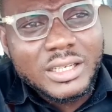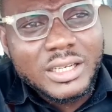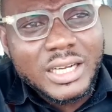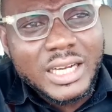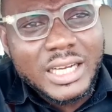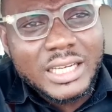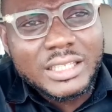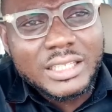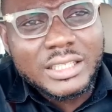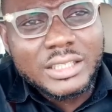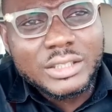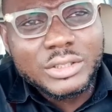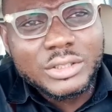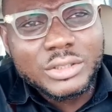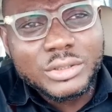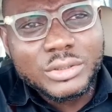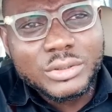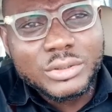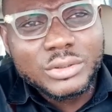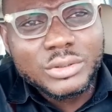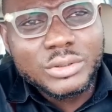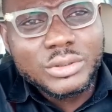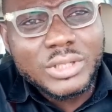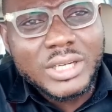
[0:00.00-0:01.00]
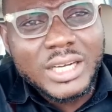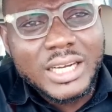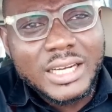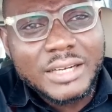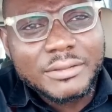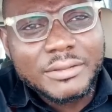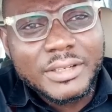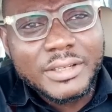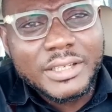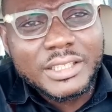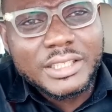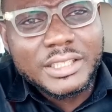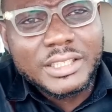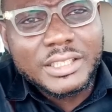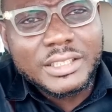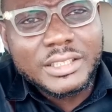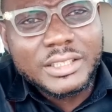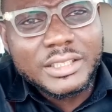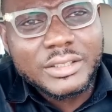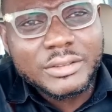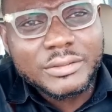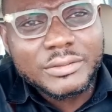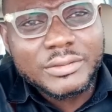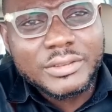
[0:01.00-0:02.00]
hardly do you have
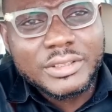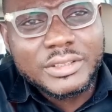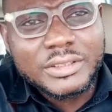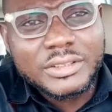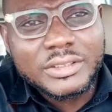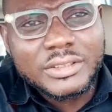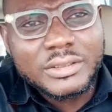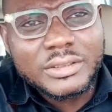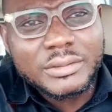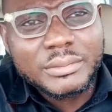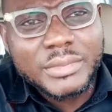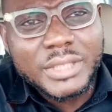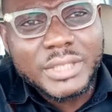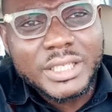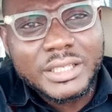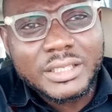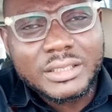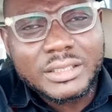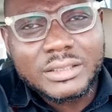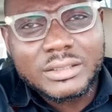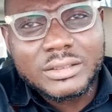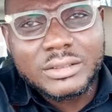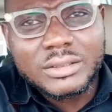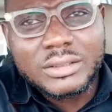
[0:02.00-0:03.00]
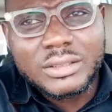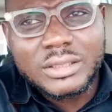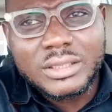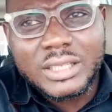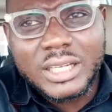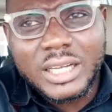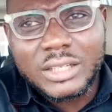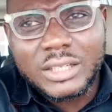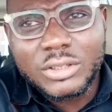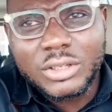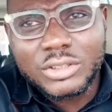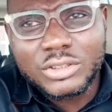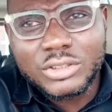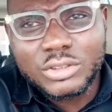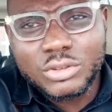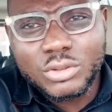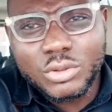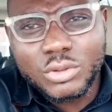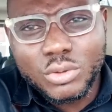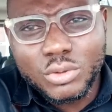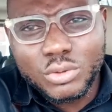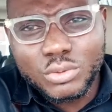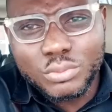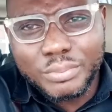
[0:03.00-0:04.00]
any of these men that
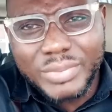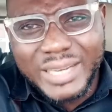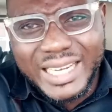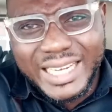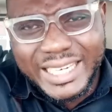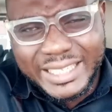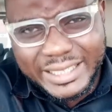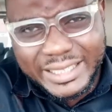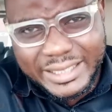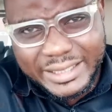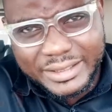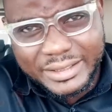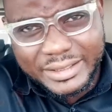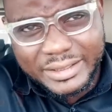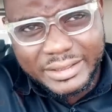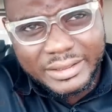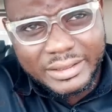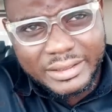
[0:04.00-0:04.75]
doesn't own bank.